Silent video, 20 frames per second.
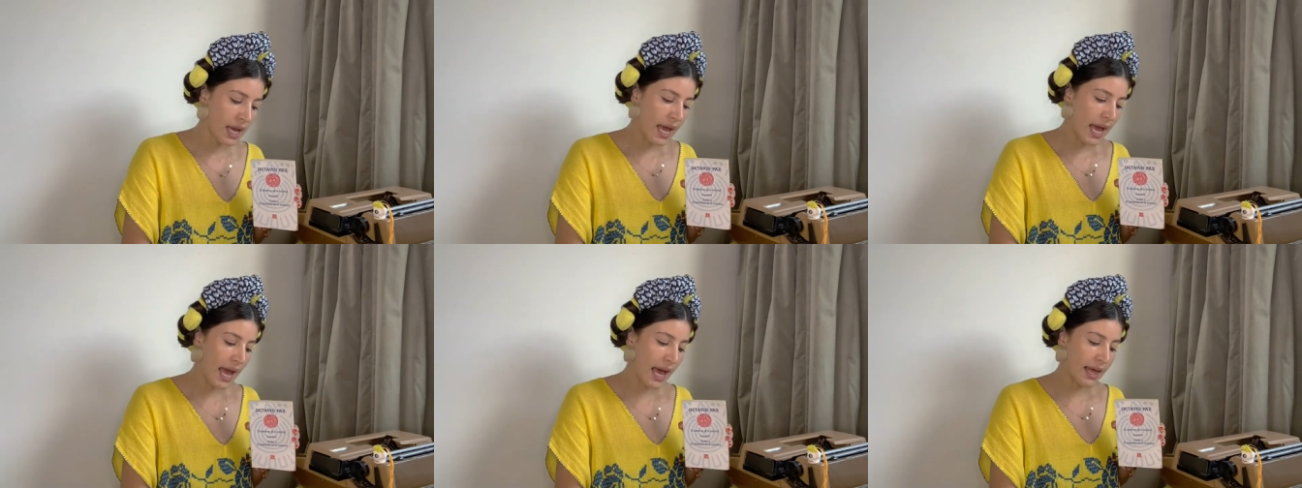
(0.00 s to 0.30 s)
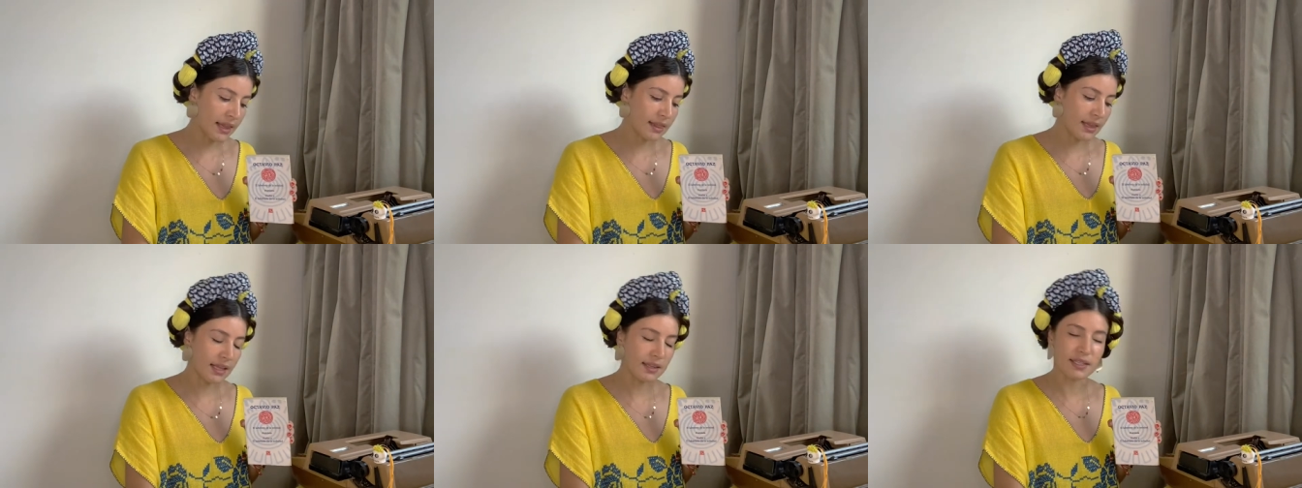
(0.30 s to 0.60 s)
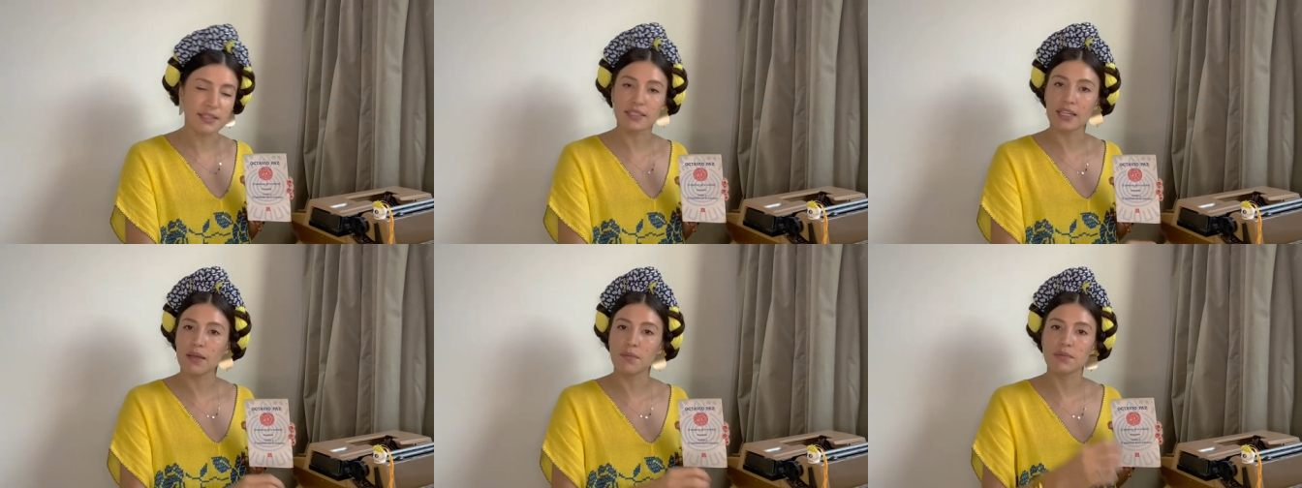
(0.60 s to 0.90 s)
and at the
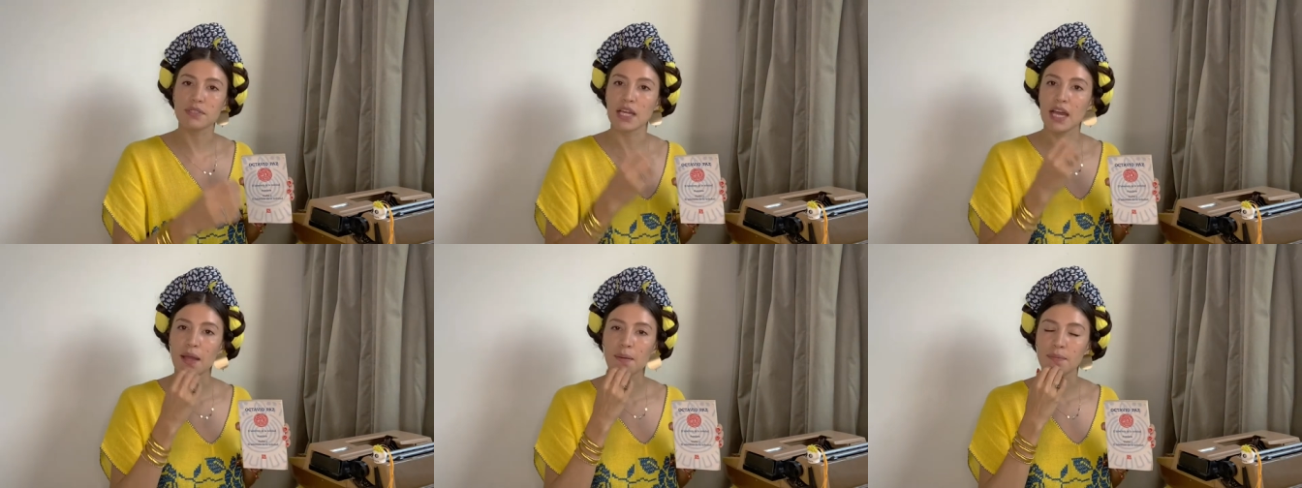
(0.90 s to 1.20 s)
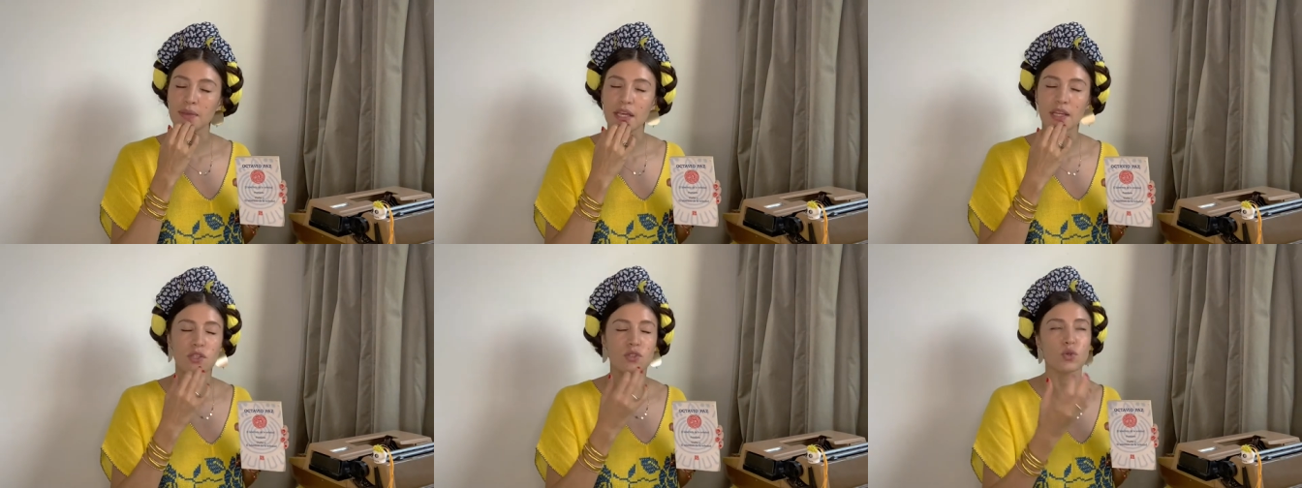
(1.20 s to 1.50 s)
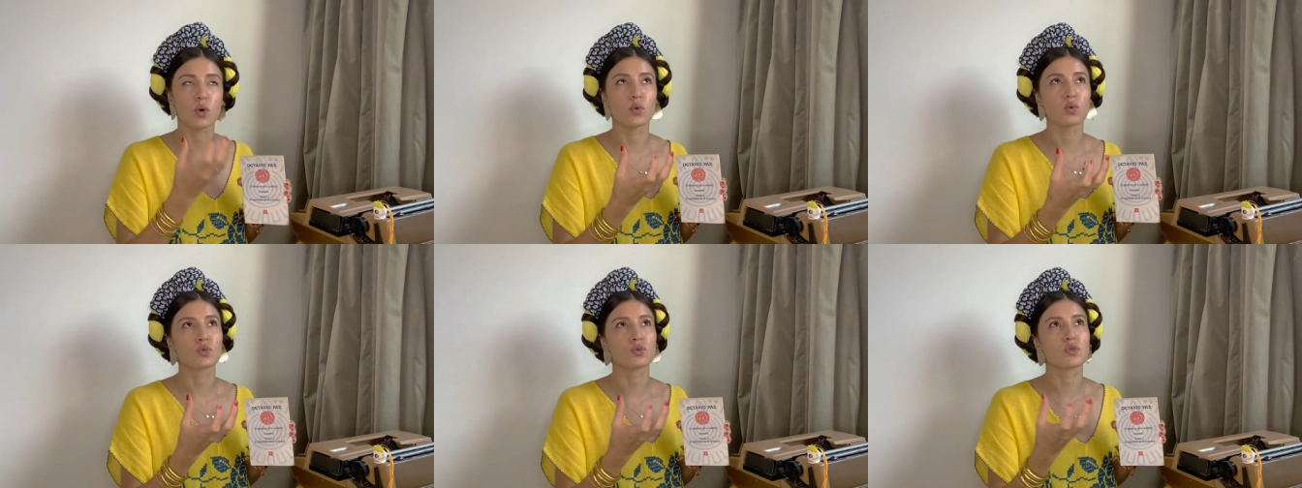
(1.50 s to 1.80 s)
same time they
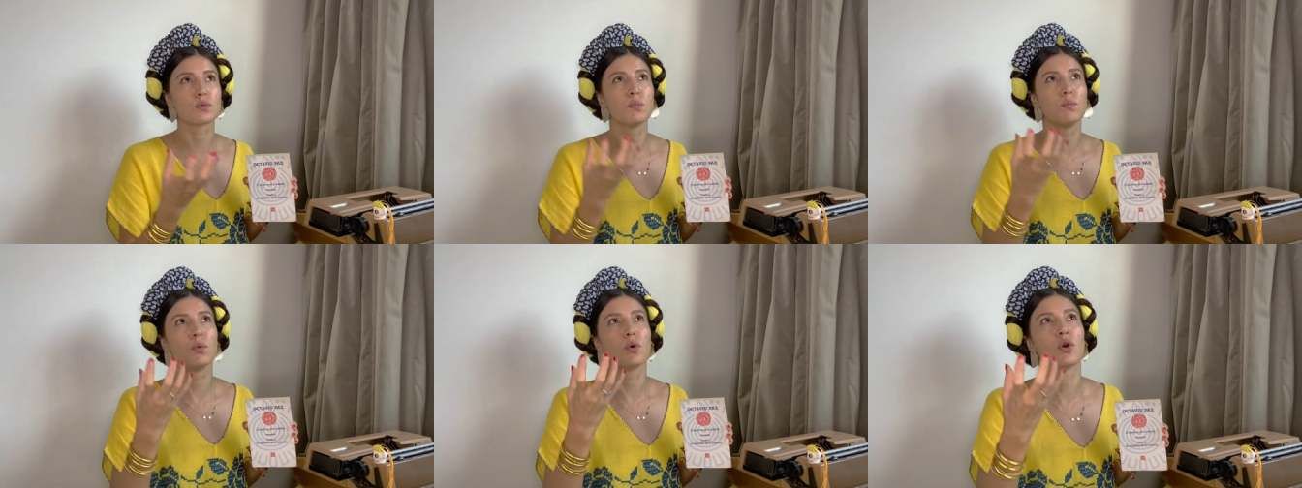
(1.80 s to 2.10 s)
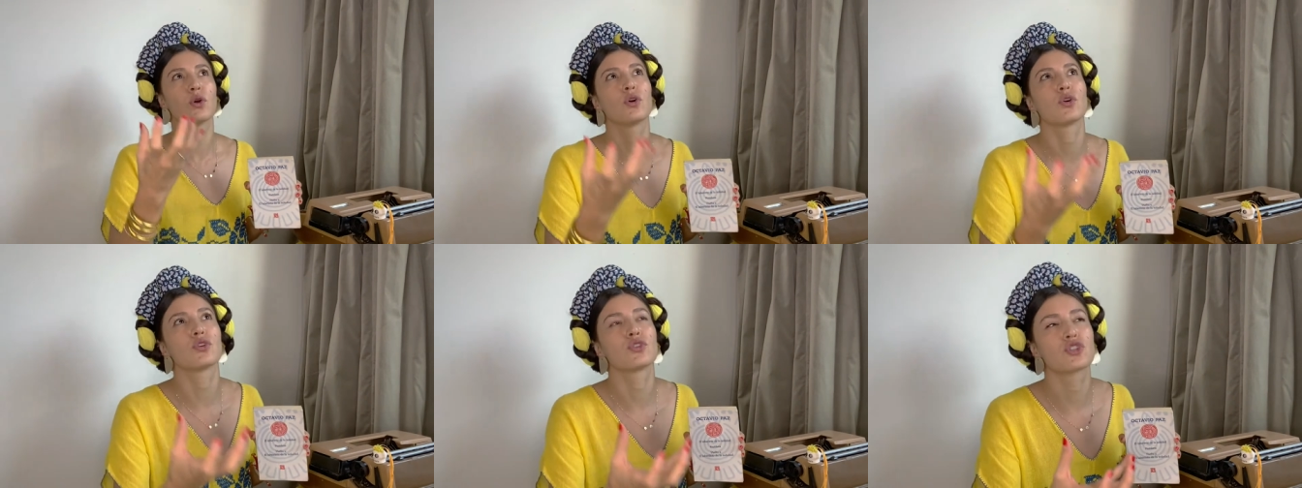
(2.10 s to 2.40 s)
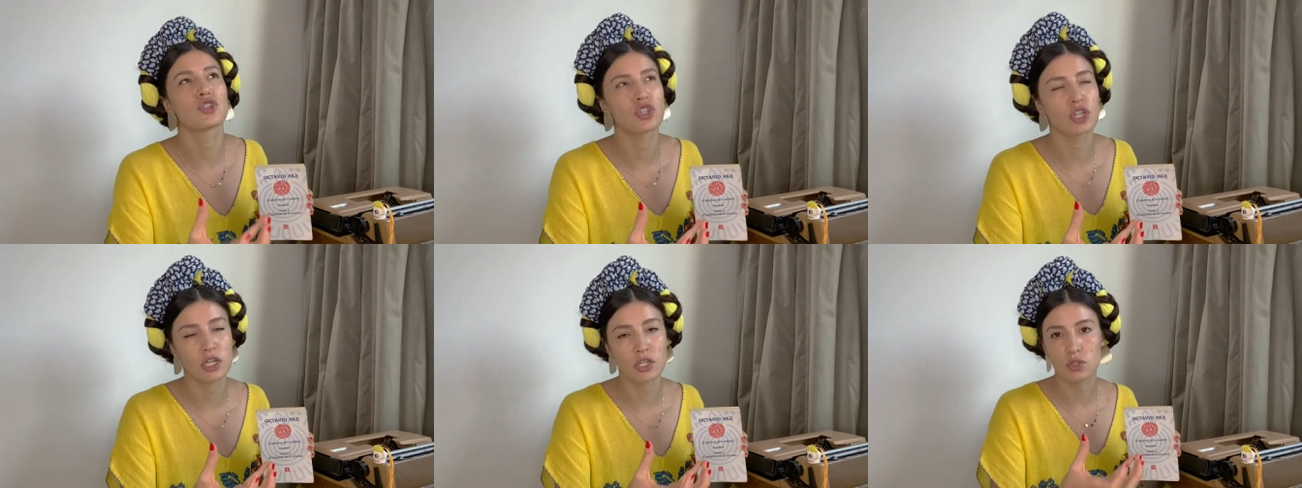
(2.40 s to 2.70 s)
don't
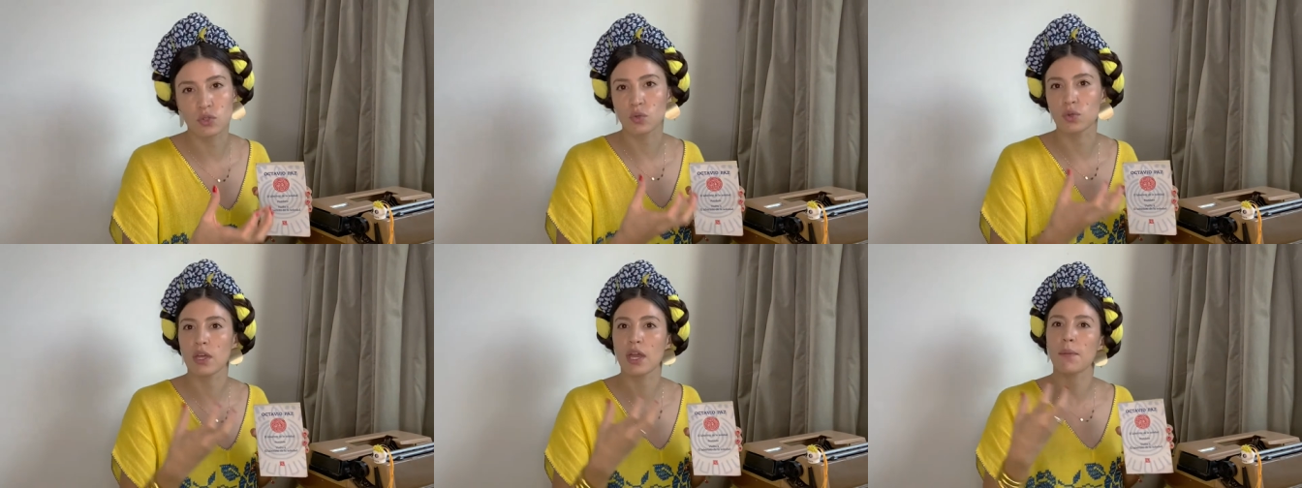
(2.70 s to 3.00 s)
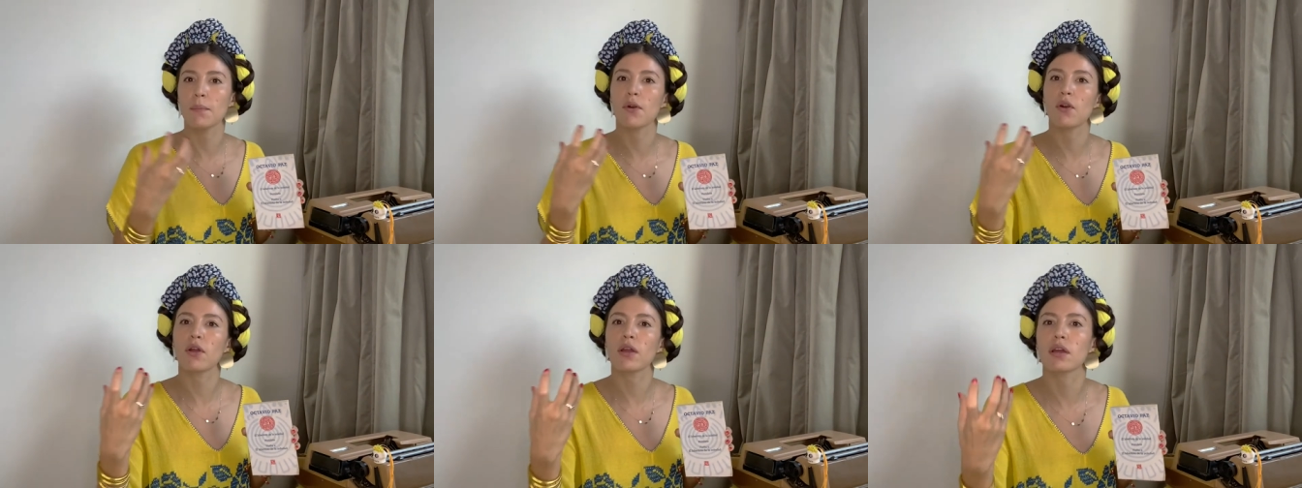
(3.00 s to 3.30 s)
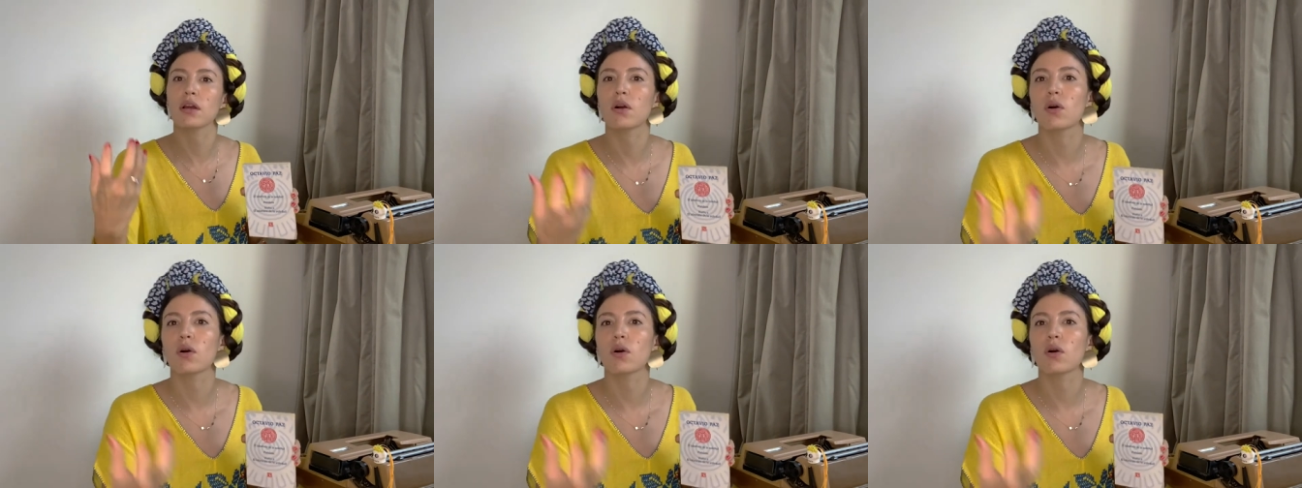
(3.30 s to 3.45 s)
merge into the American